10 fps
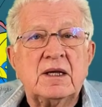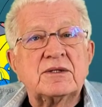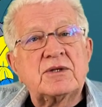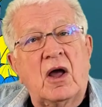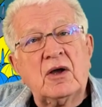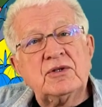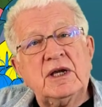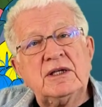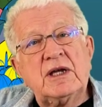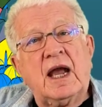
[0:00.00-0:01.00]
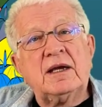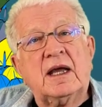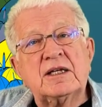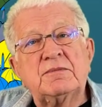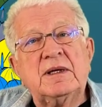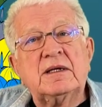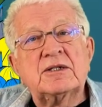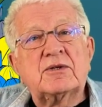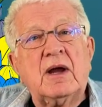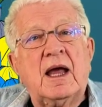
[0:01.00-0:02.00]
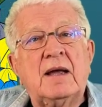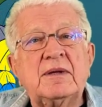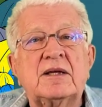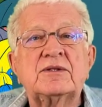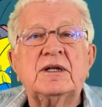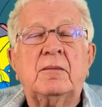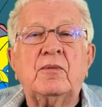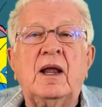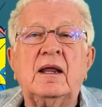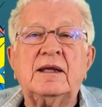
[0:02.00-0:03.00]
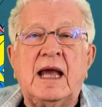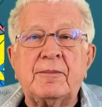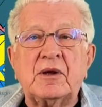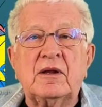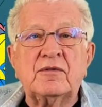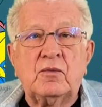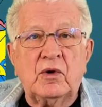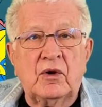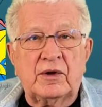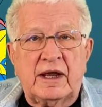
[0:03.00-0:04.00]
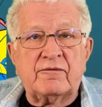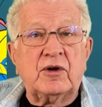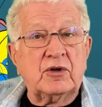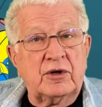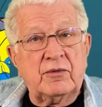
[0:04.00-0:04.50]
Songji, China has been described as the umbrella capital of the world, and for good